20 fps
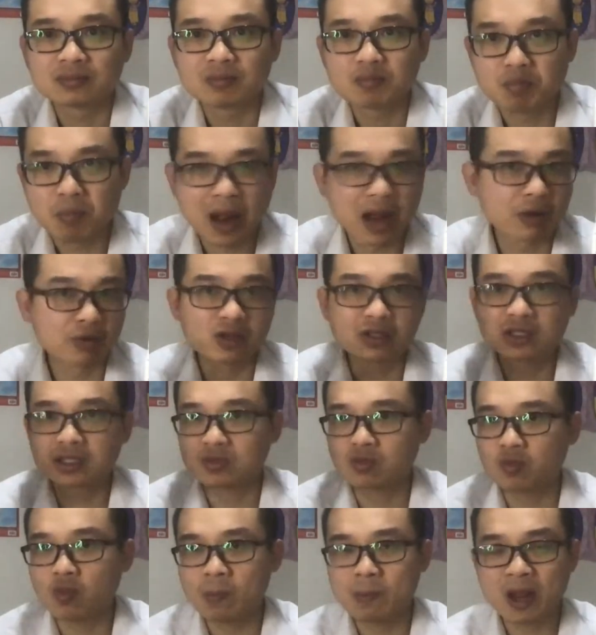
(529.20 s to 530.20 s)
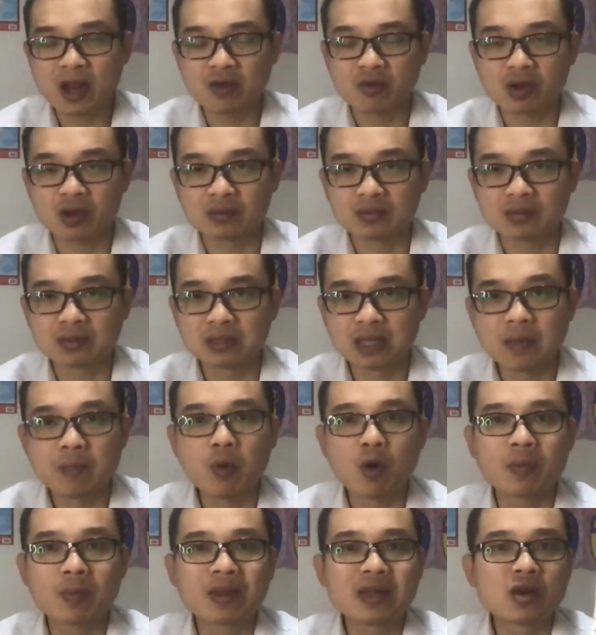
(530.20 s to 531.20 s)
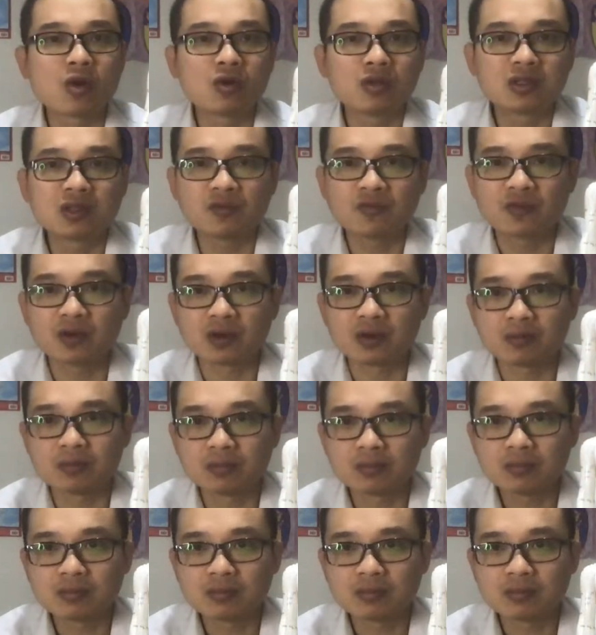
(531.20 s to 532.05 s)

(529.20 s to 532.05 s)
Migraine is just migraine. They probably know different.